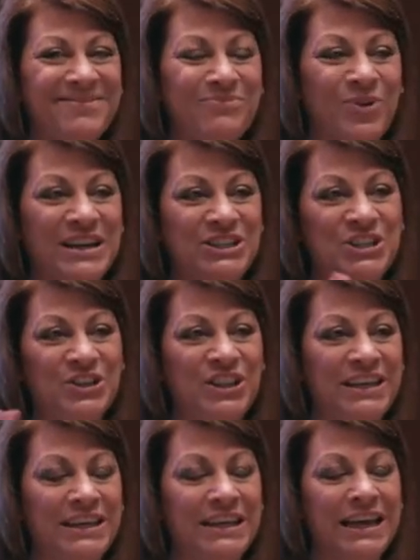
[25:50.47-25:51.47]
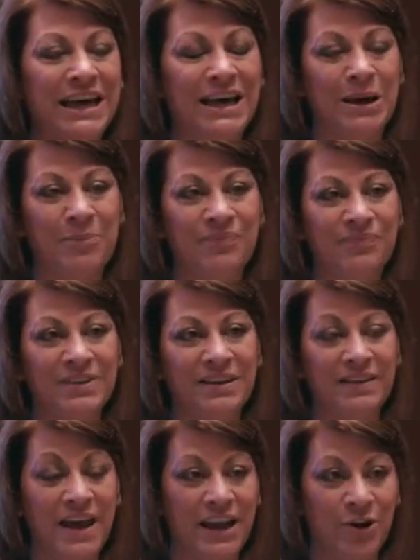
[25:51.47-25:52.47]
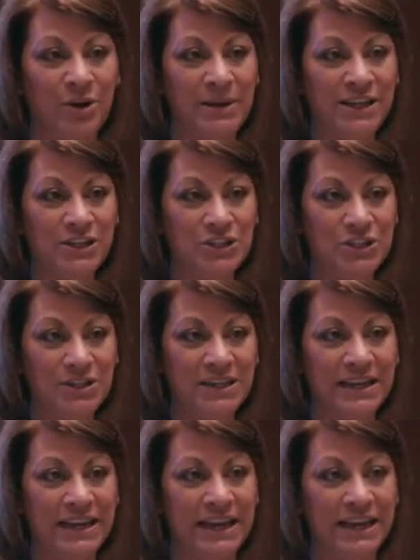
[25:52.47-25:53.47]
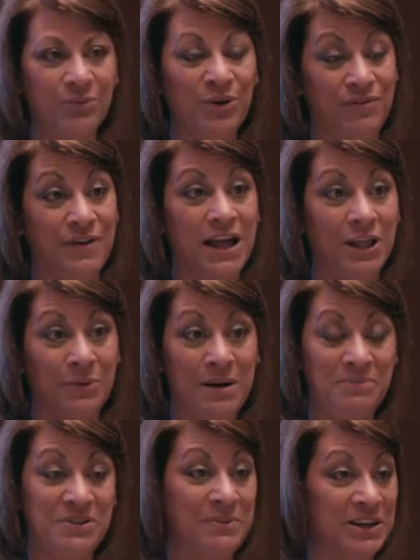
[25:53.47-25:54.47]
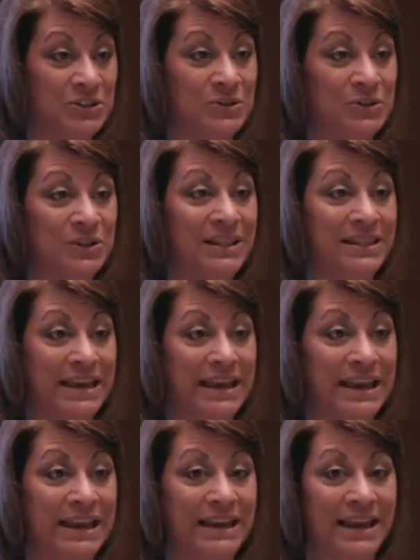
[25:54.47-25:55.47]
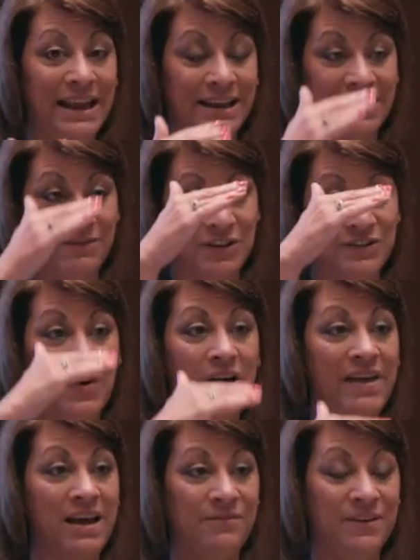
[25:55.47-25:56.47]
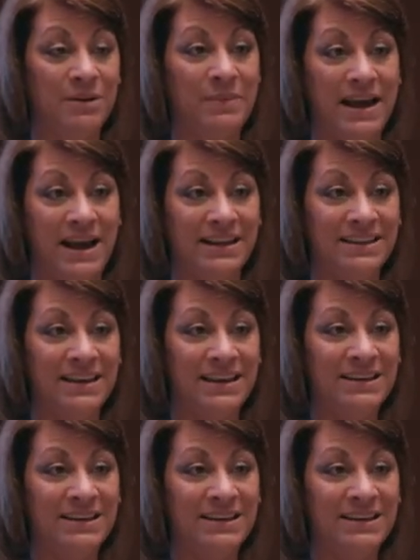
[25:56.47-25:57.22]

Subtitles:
Right to the hiring manager, and we follow up to make sure that they give us all that feedback.